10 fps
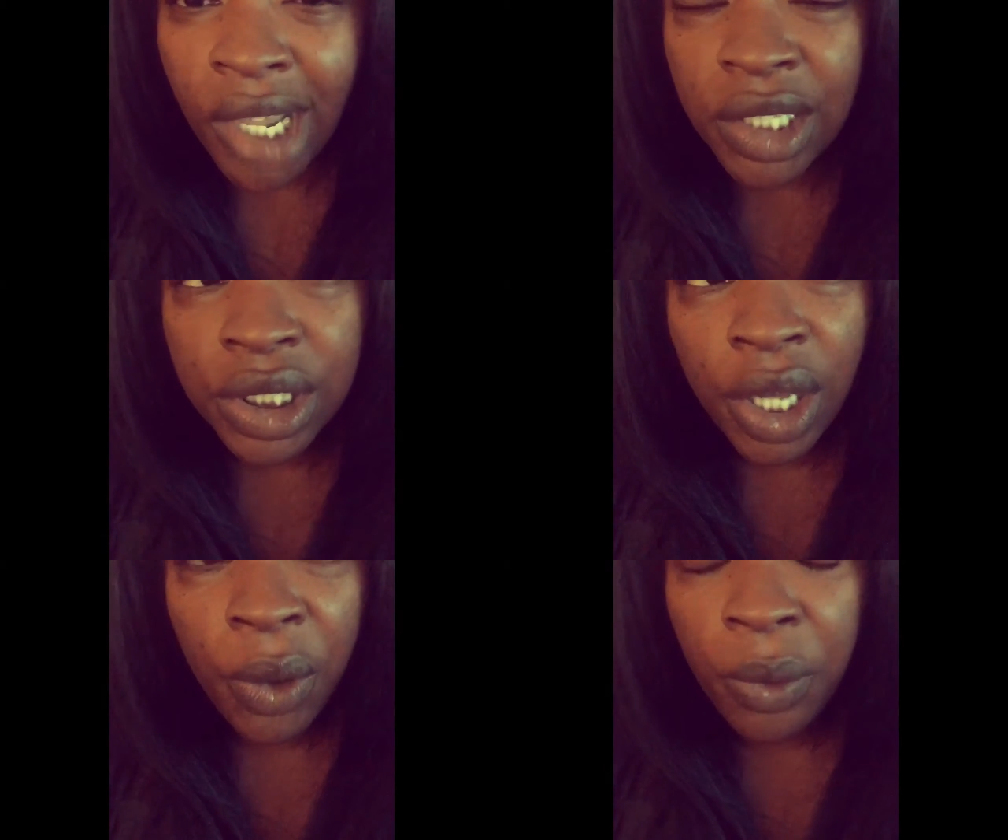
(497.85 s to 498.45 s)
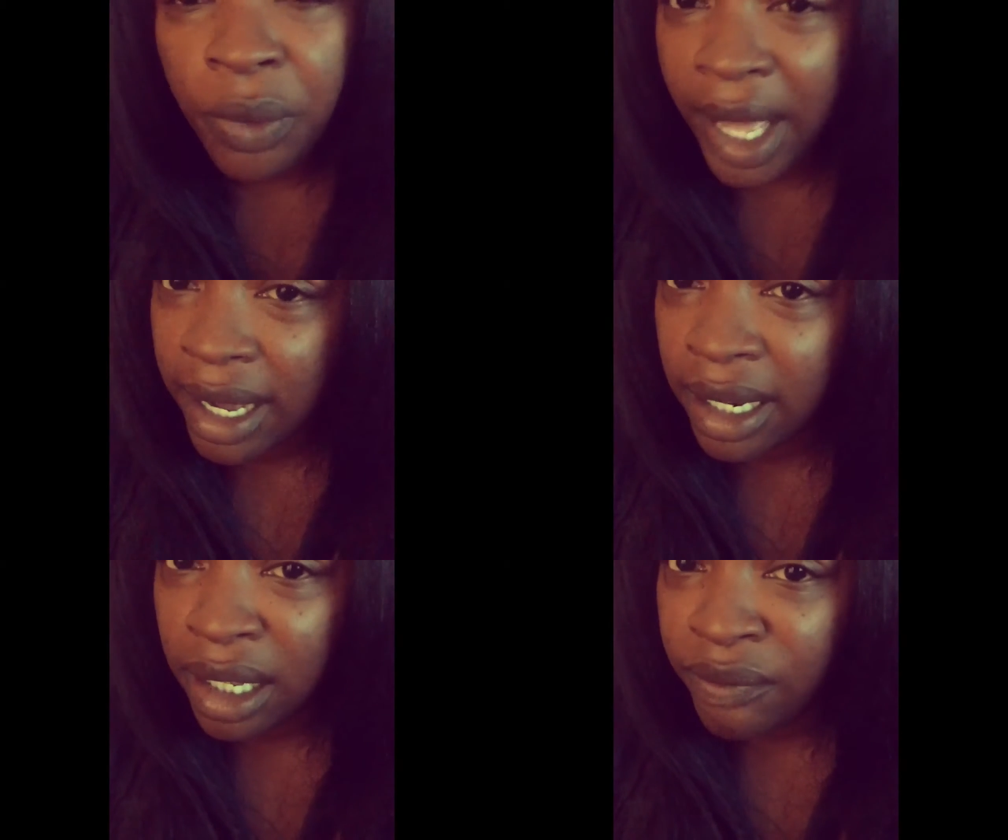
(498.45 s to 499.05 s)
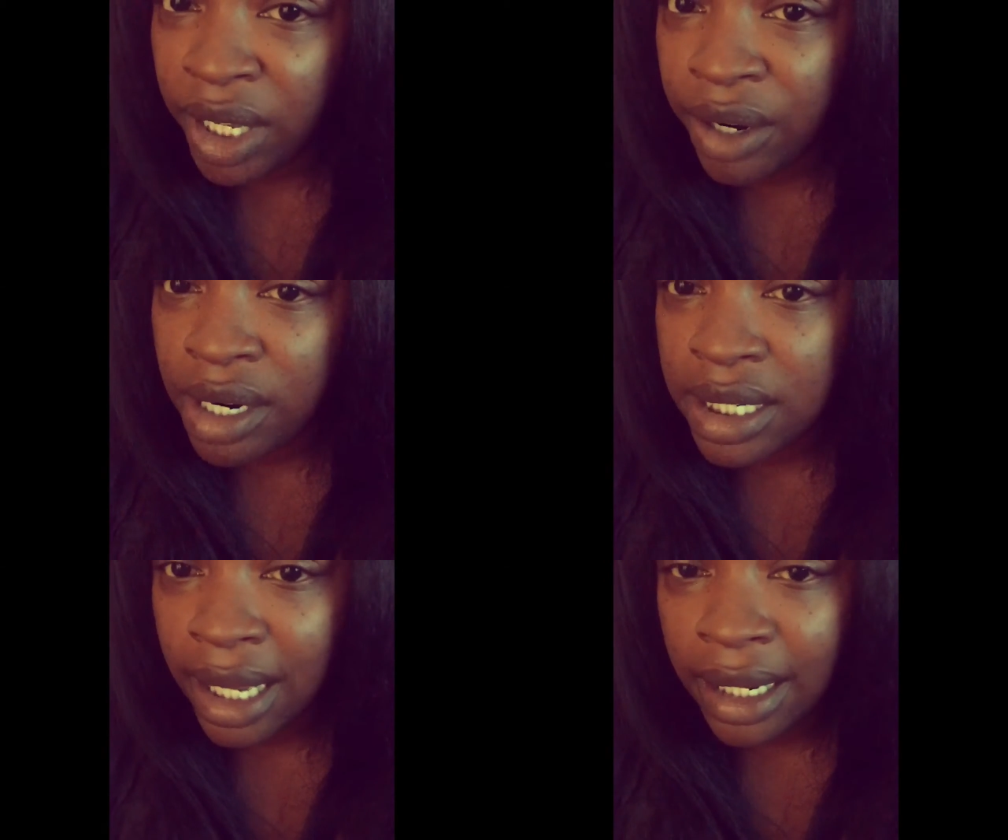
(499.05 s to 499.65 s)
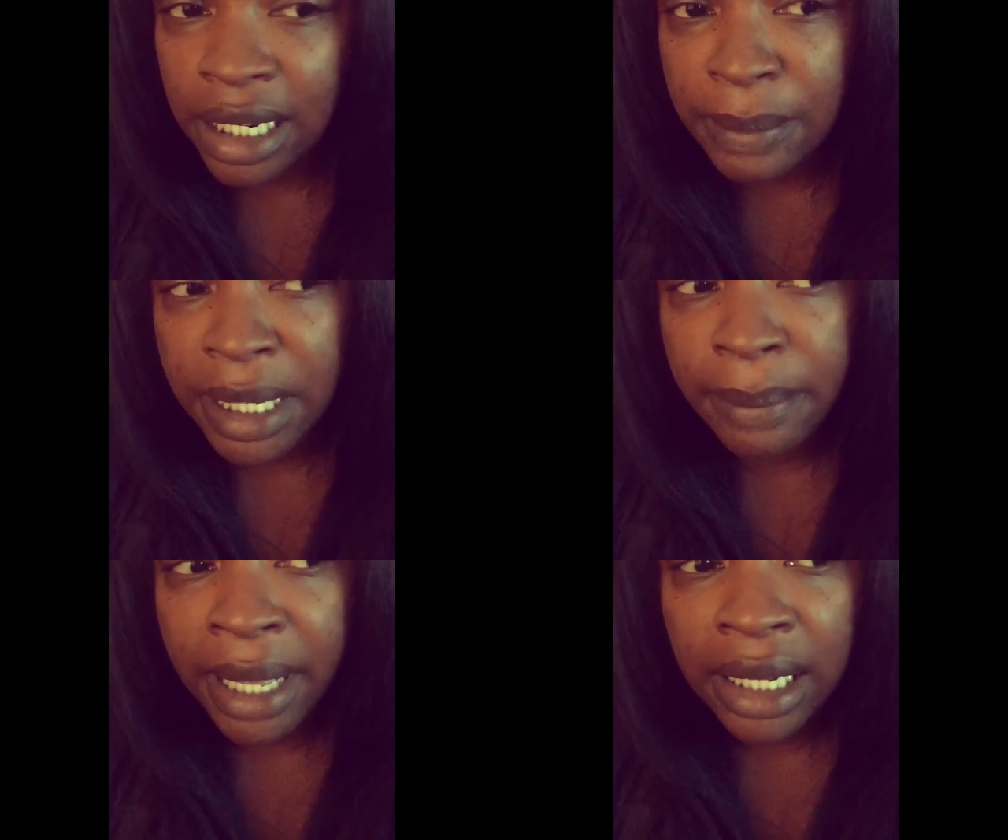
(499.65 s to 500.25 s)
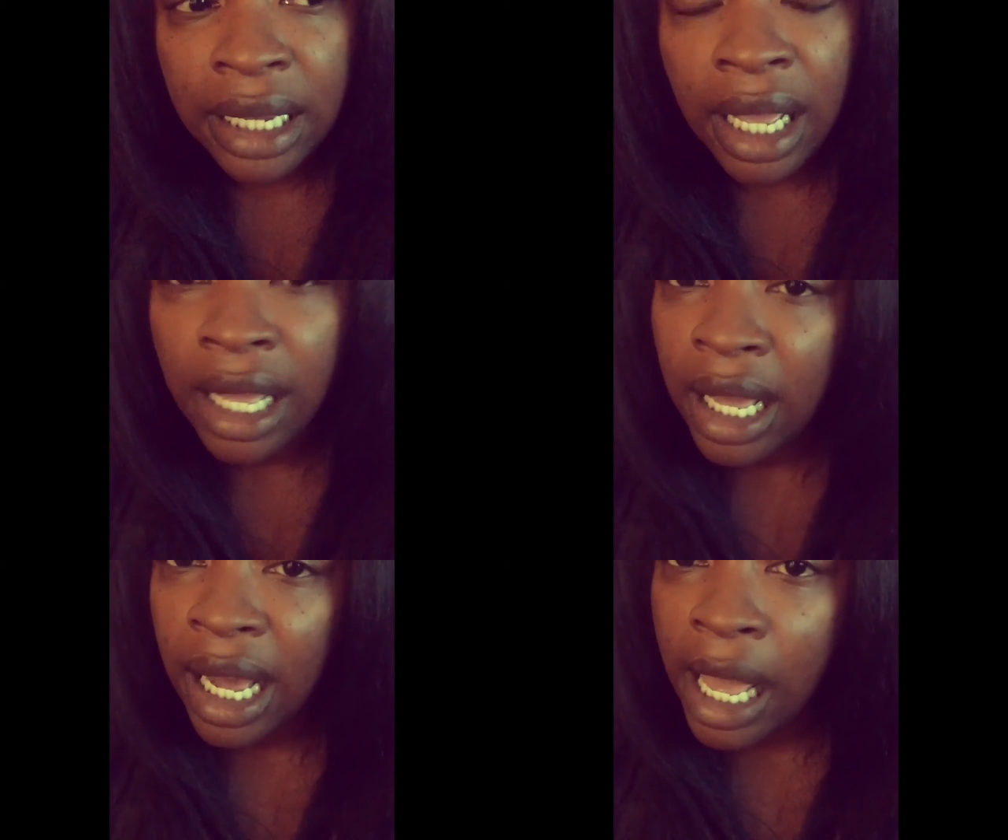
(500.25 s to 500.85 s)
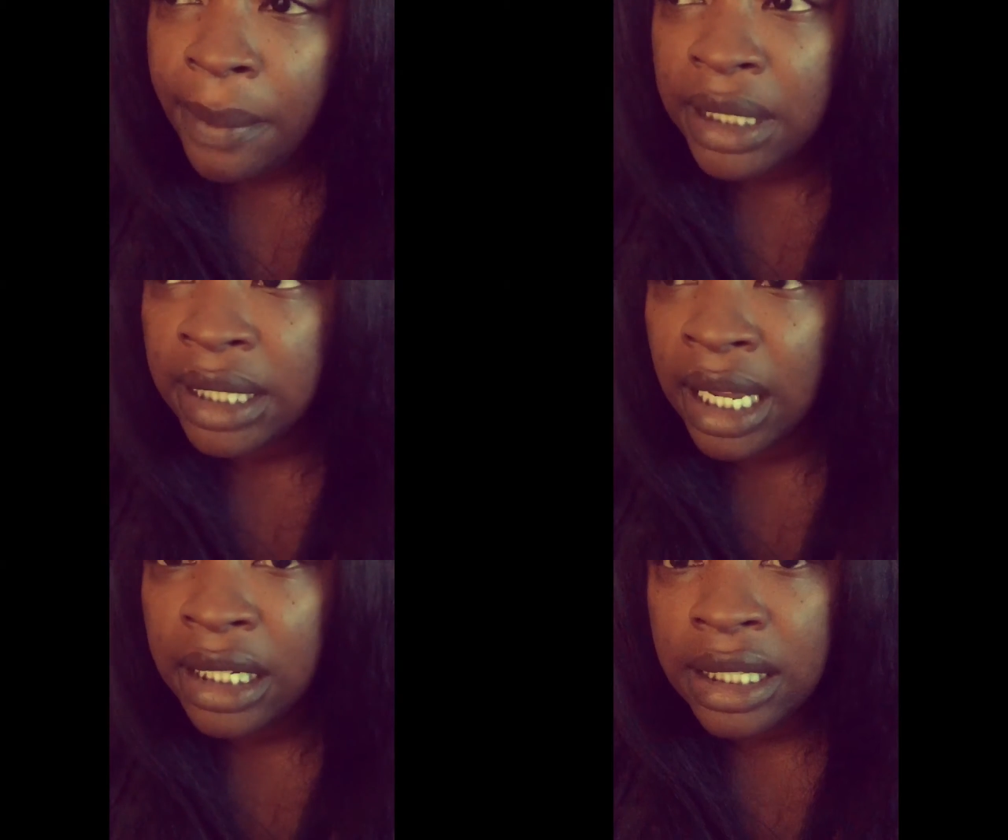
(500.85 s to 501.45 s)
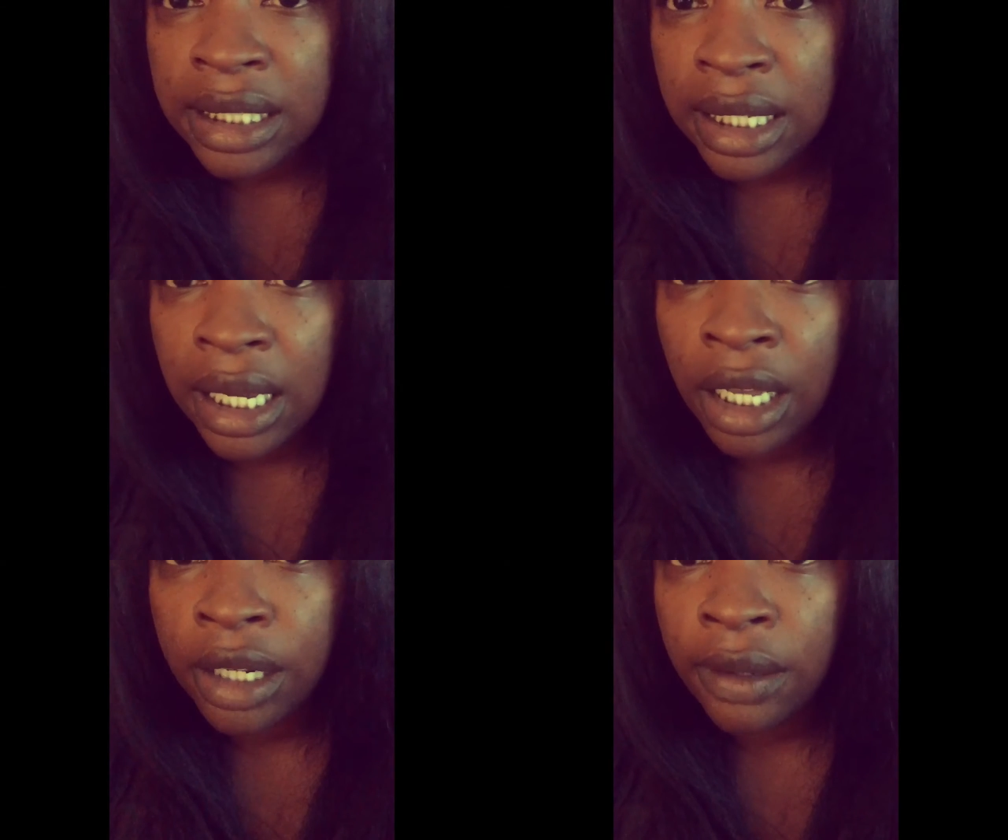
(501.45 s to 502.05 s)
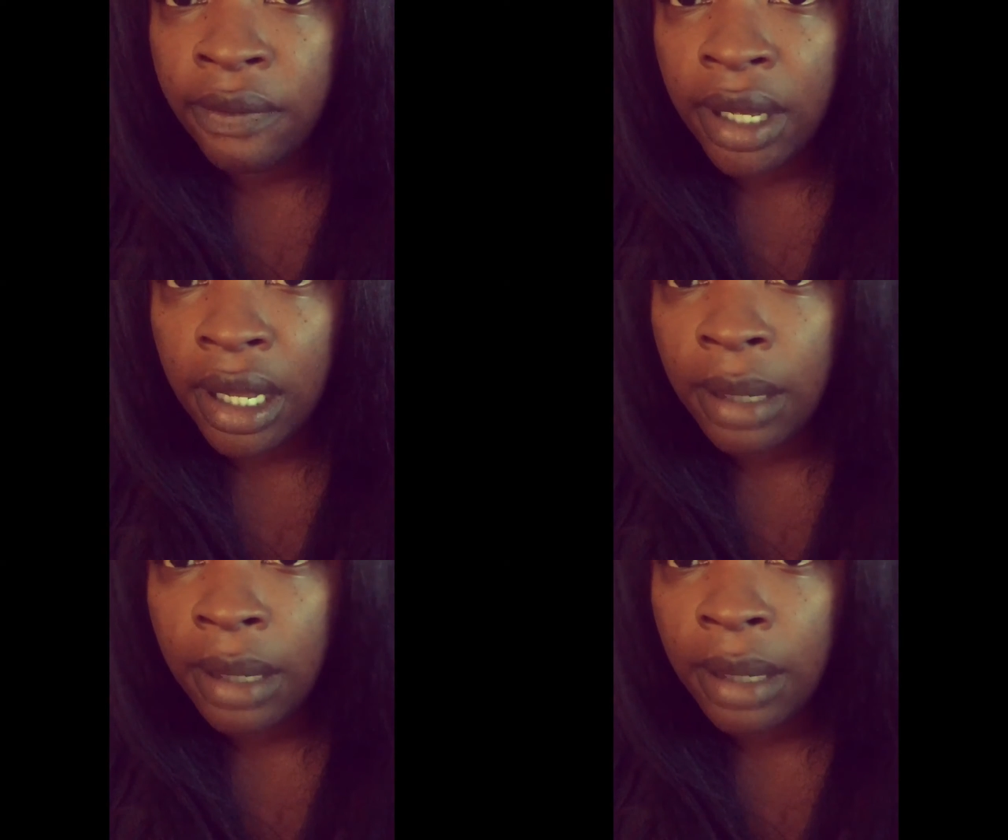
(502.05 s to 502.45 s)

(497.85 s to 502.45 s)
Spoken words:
So that kind of irritated me, but I'm excited to see kind of